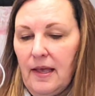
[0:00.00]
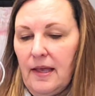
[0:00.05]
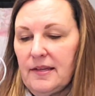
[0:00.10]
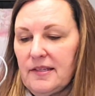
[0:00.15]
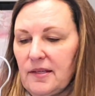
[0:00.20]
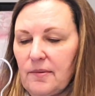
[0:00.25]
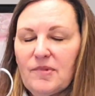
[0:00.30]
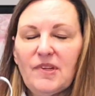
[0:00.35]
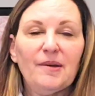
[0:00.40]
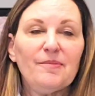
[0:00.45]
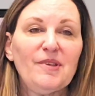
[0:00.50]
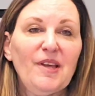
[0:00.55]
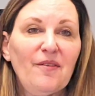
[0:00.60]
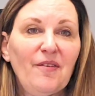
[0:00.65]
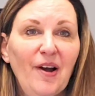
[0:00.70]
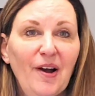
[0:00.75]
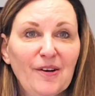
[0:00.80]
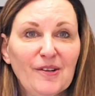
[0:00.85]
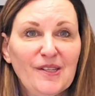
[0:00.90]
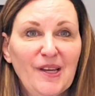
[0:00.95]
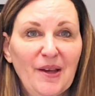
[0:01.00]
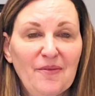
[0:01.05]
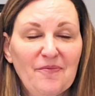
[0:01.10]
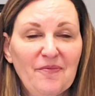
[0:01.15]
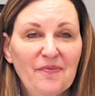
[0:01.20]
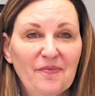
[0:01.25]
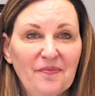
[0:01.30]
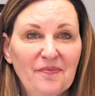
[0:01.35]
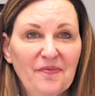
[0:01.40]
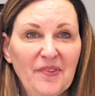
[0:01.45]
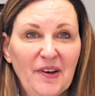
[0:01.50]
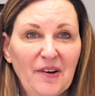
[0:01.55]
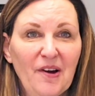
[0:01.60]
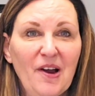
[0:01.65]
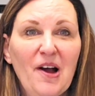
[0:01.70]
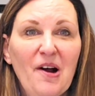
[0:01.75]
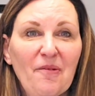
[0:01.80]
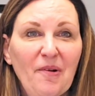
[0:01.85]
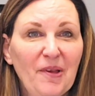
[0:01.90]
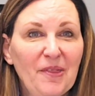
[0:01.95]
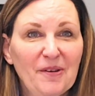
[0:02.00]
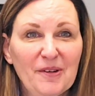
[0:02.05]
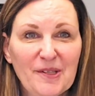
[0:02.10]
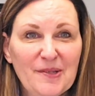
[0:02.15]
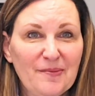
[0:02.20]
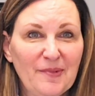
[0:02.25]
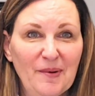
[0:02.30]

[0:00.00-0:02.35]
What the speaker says: Sometimes I have a hard time figuring out whether it's